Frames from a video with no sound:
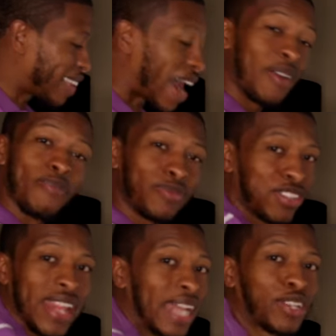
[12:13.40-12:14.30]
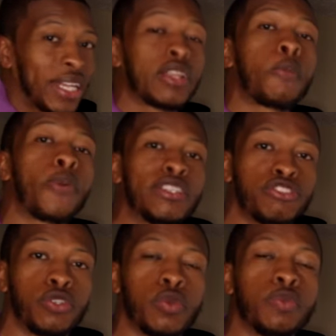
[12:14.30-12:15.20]
I'm not trying to depress
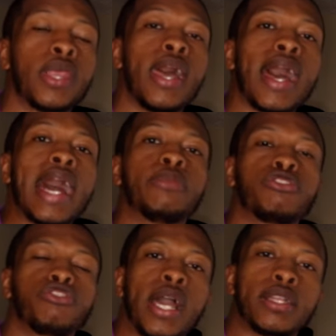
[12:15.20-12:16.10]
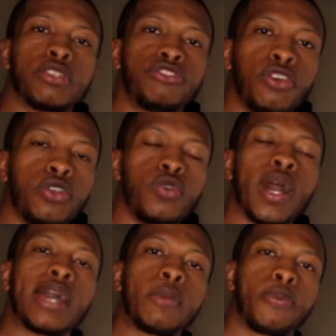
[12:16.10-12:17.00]
you. I'm just trying to show you
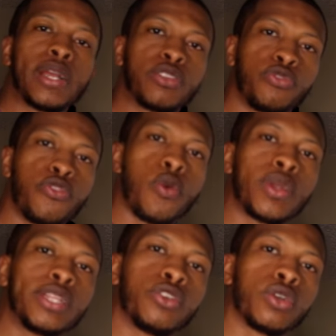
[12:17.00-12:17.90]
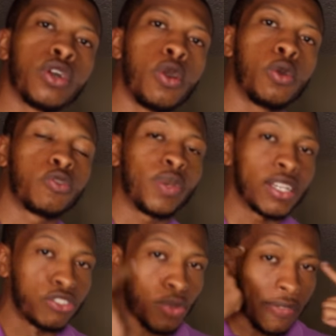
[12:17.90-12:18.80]
how to press forward in your goals
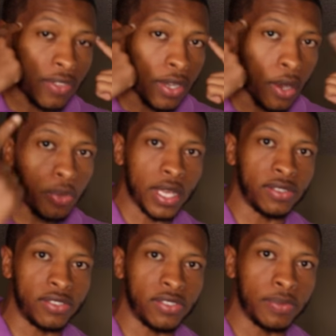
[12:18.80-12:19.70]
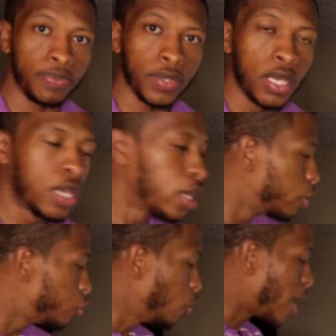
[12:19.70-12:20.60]
because you have to know this.
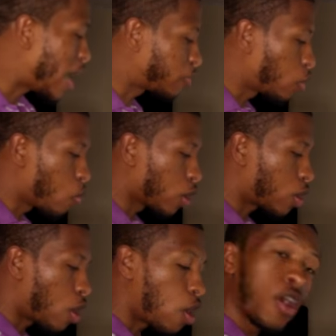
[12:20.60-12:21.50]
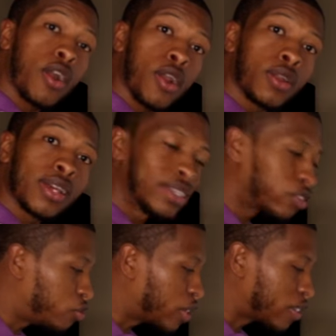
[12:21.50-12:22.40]
You have to work hard
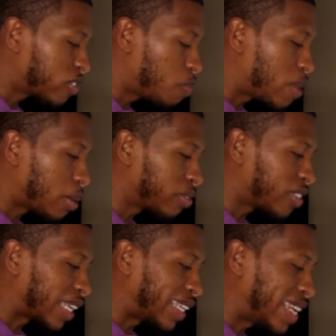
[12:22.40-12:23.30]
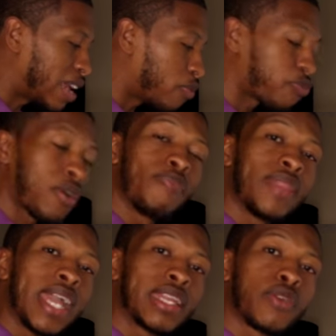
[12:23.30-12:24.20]
just to be able to get from
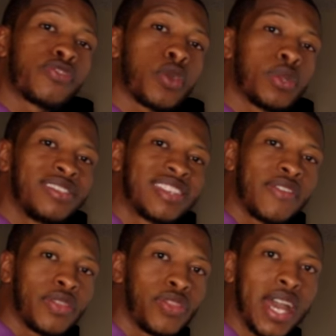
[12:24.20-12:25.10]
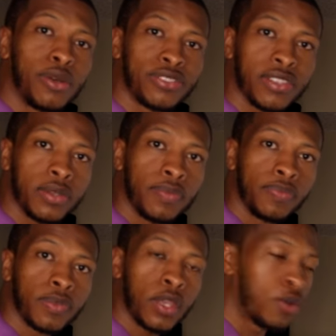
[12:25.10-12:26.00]
negative $37,000,
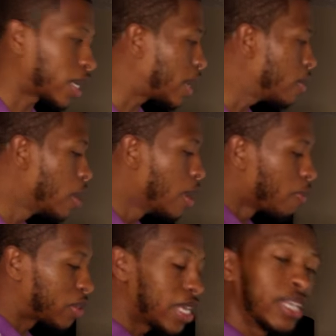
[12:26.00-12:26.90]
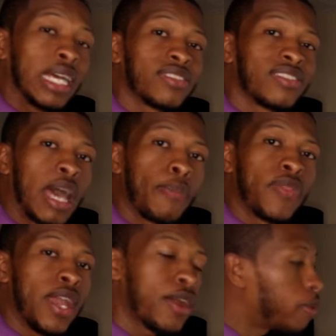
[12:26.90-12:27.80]
okay? But then it doesn't stop
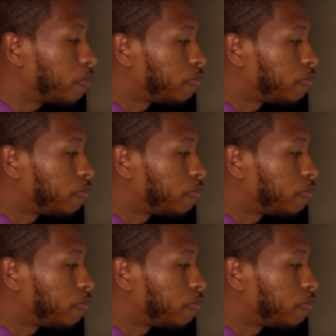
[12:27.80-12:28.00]
there.